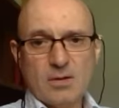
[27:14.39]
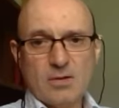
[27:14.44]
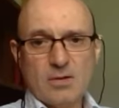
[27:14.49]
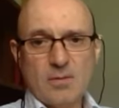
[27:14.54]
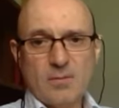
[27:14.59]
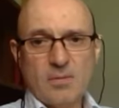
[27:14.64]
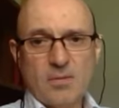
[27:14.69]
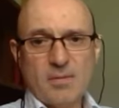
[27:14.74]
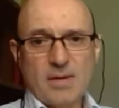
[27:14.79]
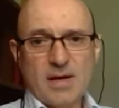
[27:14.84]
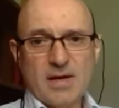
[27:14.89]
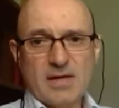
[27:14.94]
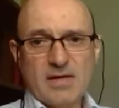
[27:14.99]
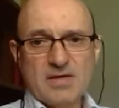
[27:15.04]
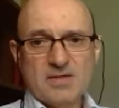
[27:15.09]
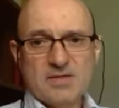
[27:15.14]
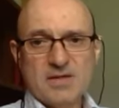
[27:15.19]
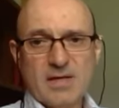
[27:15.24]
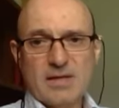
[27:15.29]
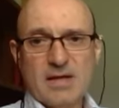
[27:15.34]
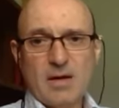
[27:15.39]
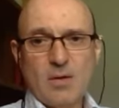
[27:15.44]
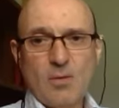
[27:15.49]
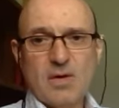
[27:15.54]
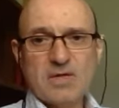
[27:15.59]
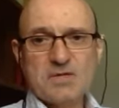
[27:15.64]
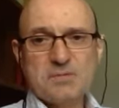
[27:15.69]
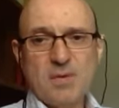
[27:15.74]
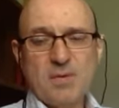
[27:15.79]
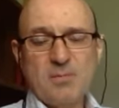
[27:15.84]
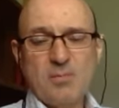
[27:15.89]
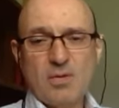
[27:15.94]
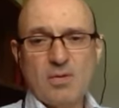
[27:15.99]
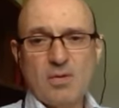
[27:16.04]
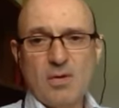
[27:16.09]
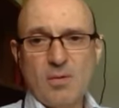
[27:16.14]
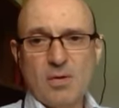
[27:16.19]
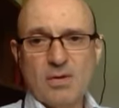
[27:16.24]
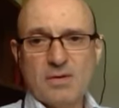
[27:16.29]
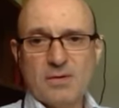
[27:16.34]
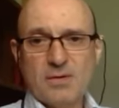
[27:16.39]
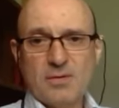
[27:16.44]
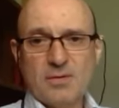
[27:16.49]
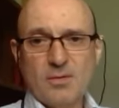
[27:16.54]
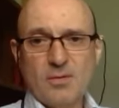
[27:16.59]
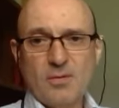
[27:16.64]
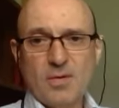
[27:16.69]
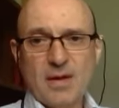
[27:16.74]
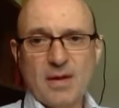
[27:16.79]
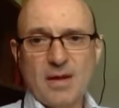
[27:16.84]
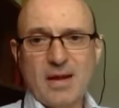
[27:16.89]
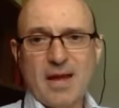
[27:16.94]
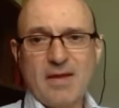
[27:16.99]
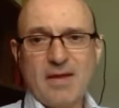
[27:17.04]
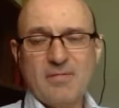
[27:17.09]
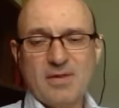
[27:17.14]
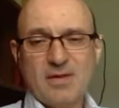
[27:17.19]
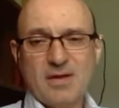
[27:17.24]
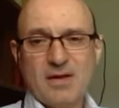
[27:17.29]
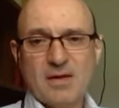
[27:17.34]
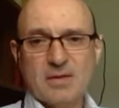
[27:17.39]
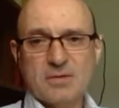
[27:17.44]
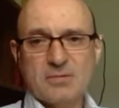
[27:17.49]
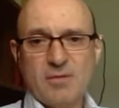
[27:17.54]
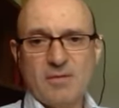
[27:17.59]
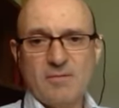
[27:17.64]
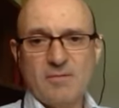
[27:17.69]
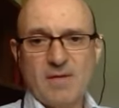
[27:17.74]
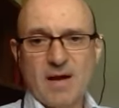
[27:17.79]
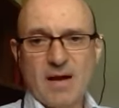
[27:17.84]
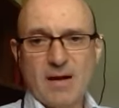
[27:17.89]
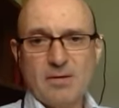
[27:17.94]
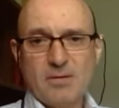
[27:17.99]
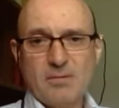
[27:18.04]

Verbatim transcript: top of my list and then once people know what they're doing everything else will follow